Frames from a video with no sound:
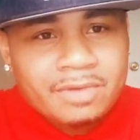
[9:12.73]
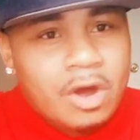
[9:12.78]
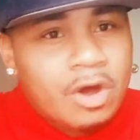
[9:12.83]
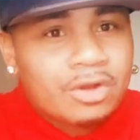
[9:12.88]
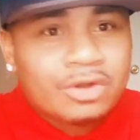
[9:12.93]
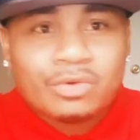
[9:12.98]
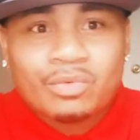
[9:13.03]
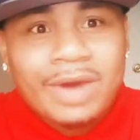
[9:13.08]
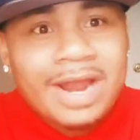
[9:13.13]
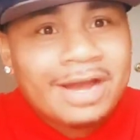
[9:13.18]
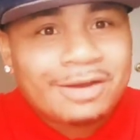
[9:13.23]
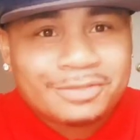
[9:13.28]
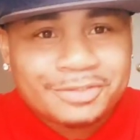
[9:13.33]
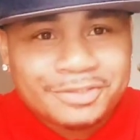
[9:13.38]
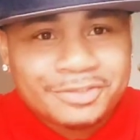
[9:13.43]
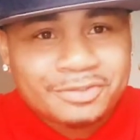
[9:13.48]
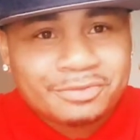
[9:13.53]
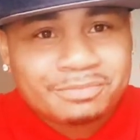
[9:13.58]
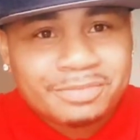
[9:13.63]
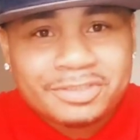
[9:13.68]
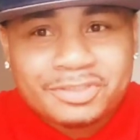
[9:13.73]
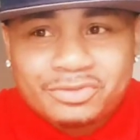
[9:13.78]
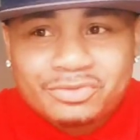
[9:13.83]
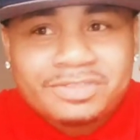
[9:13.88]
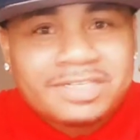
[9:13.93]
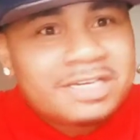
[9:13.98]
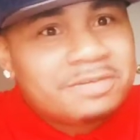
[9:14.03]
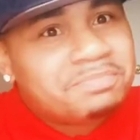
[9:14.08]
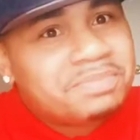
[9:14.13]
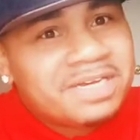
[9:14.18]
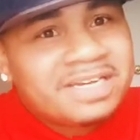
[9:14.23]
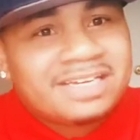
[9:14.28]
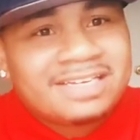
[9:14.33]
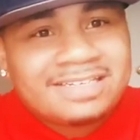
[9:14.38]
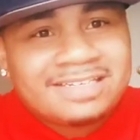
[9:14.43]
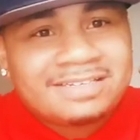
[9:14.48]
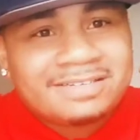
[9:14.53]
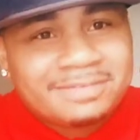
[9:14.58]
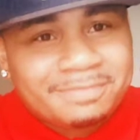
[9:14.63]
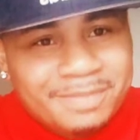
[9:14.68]
all around you, but you keep
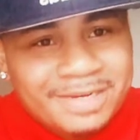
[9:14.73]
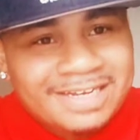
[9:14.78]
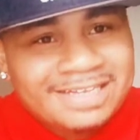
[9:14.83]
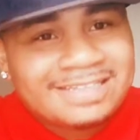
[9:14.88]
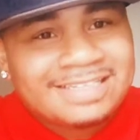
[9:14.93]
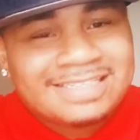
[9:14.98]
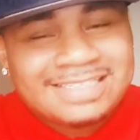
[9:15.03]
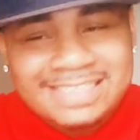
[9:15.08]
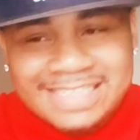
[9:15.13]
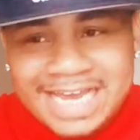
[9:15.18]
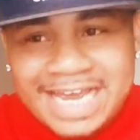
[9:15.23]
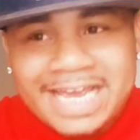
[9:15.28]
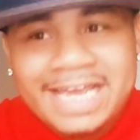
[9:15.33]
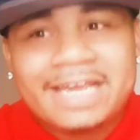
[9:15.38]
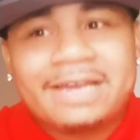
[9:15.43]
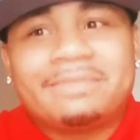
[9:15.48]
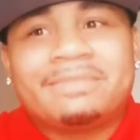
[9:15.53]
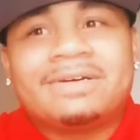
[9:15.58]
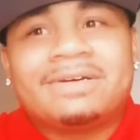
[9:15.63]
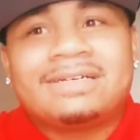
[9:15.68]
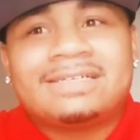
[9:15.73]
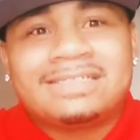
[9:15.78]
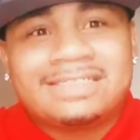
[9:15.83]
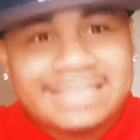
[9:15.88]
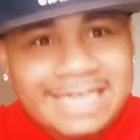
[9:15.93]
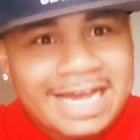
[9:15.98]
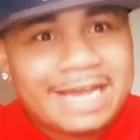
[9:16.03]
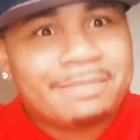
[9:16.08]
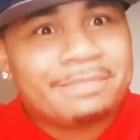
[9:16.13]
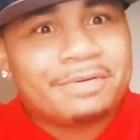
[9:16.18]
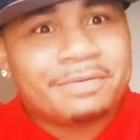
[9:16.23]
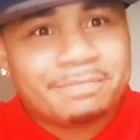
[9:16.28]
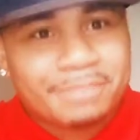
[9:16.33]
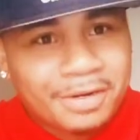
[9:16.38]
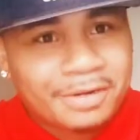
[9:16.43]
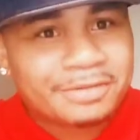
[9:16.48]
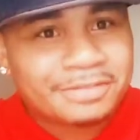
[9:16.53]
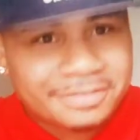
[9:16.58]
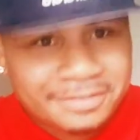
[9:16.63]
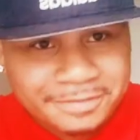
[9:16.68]
picking the same type of
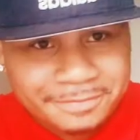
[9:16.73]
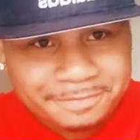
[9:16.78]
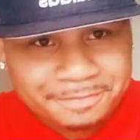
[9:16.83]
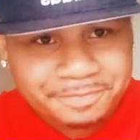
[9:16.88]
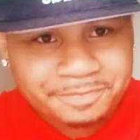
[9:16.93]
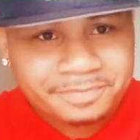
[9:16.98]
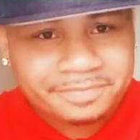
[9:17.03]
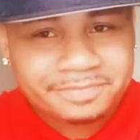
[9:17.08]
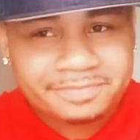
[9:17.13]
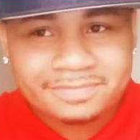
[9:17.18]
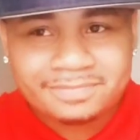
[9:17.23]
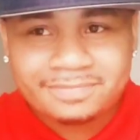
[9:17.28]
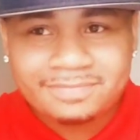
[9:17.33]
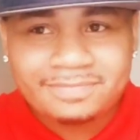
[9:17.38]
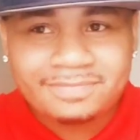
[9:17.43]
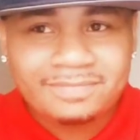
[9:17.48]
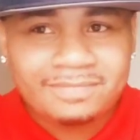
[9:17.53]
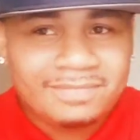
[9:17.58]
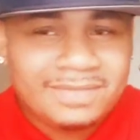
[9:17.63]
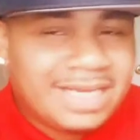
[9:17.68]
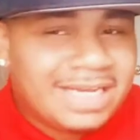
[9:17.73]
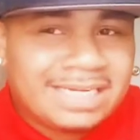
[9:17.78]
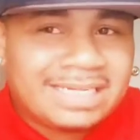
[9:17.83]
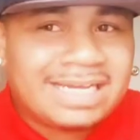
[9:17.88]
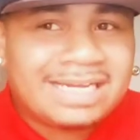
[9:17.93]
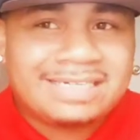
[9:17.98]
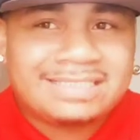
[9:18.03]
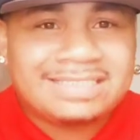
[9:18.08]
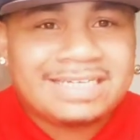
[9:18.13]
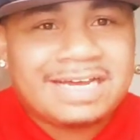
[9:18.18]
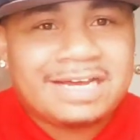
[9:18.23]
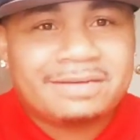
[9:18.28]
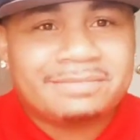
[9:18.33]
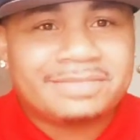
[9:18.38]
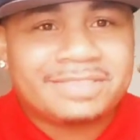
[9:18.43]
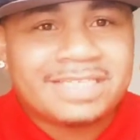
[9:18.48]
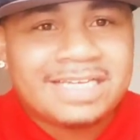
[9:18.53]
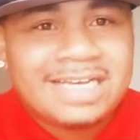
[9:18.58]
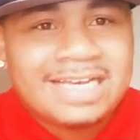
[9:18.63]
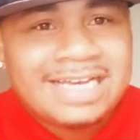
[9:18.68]
person. And a lot of
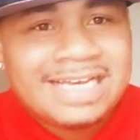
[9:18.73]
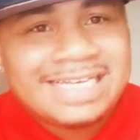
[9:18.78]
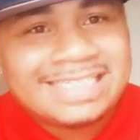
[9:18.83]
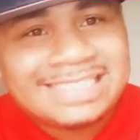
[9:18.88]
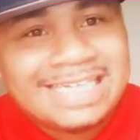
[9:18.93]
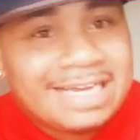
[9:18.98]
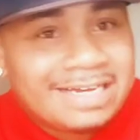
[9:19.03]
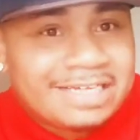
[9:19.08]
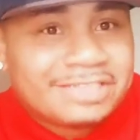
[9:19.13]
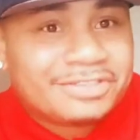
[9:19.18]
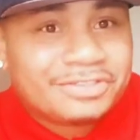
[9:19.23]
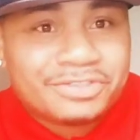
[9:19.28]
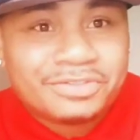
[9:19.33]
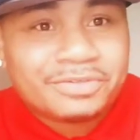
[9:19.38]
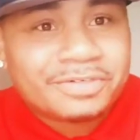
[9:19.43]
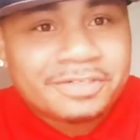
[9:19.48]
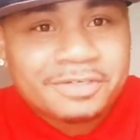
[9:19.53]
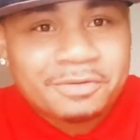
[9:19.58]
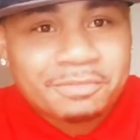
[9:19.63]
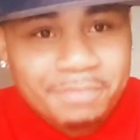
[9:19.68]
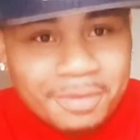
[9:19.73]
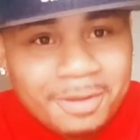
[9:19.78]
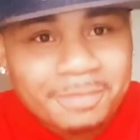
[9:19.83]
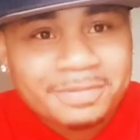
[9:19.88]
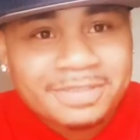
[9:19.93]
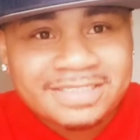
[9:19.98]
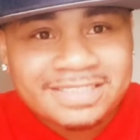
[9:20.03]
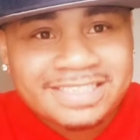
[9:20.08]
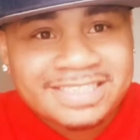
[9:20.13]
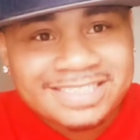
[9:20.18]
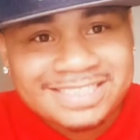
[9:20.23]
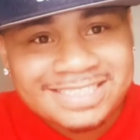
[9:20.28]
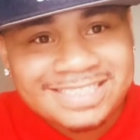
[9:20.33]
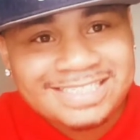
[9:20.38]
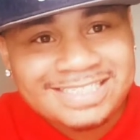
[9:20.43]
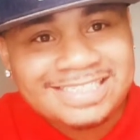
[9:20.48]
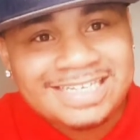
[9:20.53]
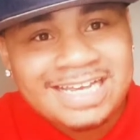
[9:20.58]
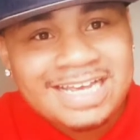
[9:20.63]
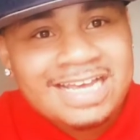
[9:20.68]
times it's not because you're doing it on purpose. It's
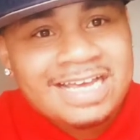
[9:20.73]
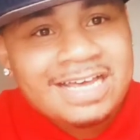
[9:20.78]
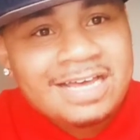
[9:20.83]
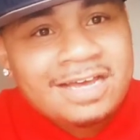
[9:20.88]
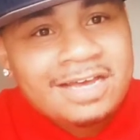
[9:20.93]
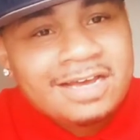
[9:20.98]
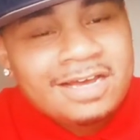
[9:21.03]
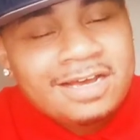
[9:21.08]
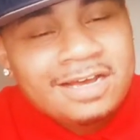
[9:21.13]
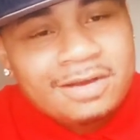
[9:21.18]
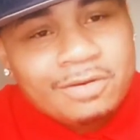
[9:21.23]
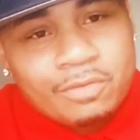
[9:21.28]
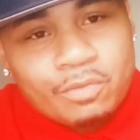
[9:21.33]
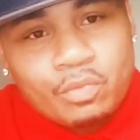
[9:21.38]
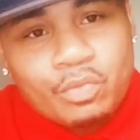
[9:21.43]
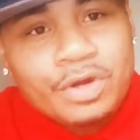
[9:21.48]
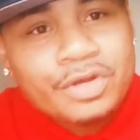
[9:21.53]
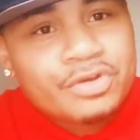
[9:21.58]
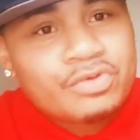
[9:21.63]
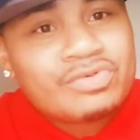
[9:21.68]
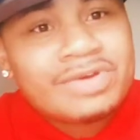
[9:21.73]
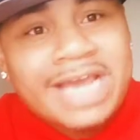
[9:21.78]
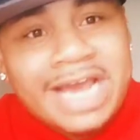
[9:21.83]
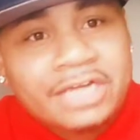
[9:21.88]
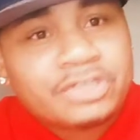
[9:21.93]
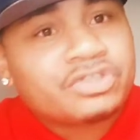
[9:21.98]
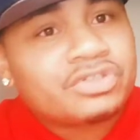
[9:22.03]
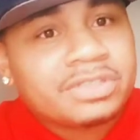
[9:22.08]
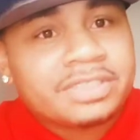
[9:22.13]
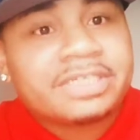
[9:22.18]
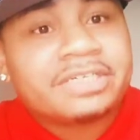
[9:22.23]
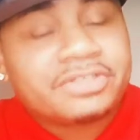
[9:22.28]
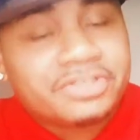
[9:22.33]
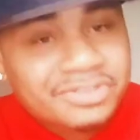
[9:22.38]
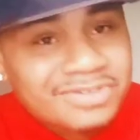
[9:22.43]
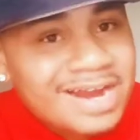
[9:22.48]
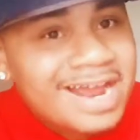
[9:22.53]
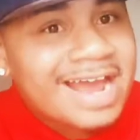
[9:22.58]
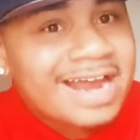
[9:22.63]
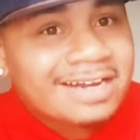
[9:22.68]
just what you naturally
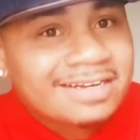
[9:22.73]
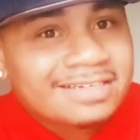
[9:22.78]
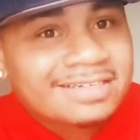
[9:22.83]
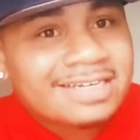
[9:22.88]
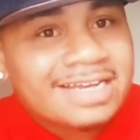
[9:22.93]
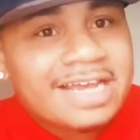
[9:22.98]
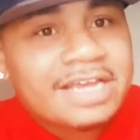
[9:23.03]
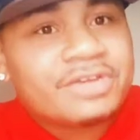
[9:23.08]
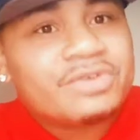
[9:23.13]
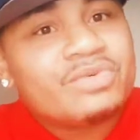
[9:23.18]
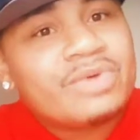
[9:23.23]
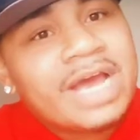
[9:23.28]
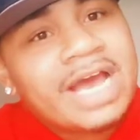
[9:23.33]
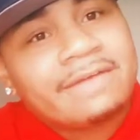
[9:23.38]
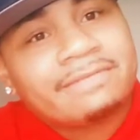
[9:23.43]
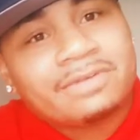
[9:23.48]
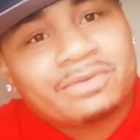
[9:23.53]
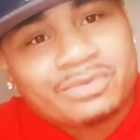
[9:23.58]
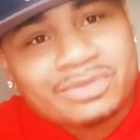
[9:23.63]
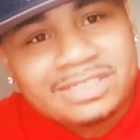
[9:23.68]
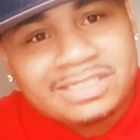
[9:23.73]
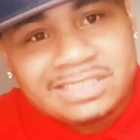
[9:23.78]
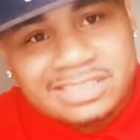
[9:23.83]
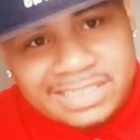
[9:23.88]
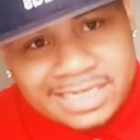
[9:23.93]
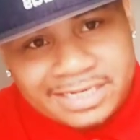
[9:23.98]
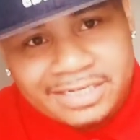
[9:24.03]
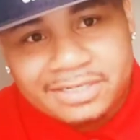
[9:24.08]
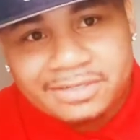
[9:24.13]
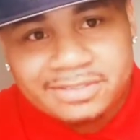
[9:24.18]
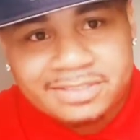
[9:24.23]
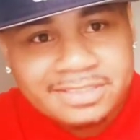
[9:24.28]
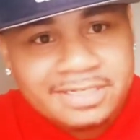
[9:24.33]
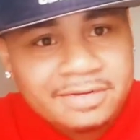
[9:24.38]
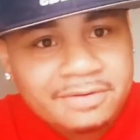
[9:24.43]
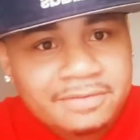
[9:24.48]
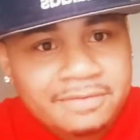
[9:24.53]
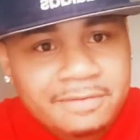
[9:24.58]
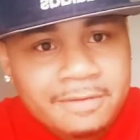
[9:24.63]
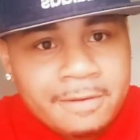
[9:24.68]
attract. And you have to really check
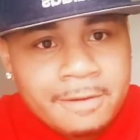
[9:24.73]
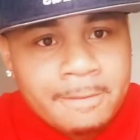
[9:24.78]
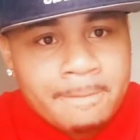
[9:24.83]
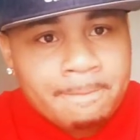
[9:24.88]
yourself